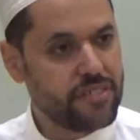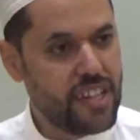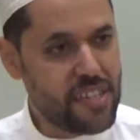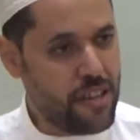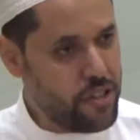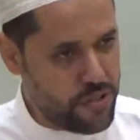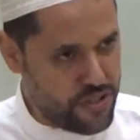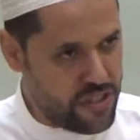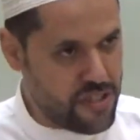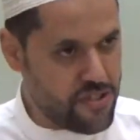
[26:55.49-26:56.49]
It's a
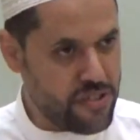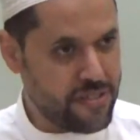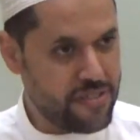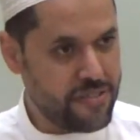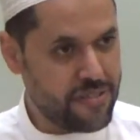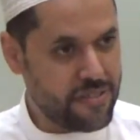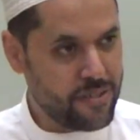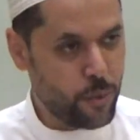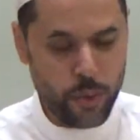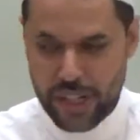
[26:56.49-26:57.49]
huge decision
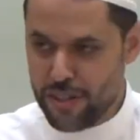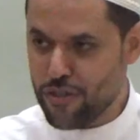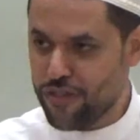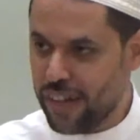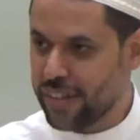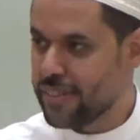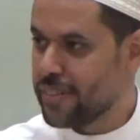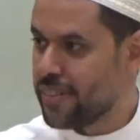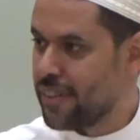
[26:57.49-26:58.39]
where to fight.